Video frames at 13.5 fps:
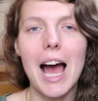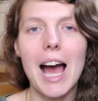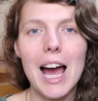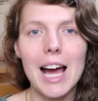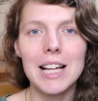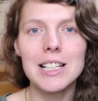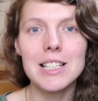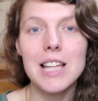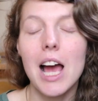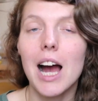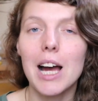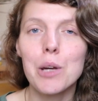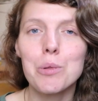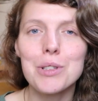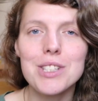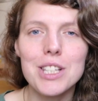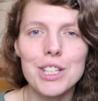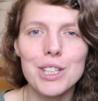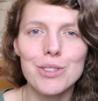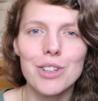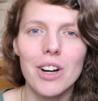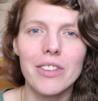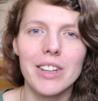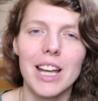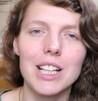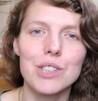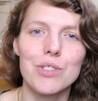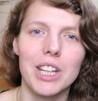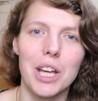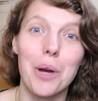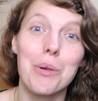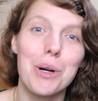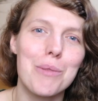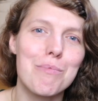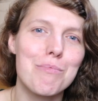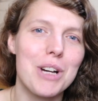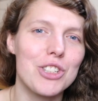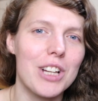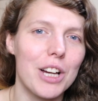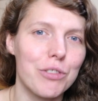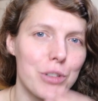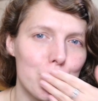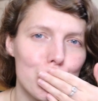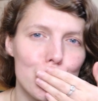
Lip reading: and I will see you on the next video. Much love.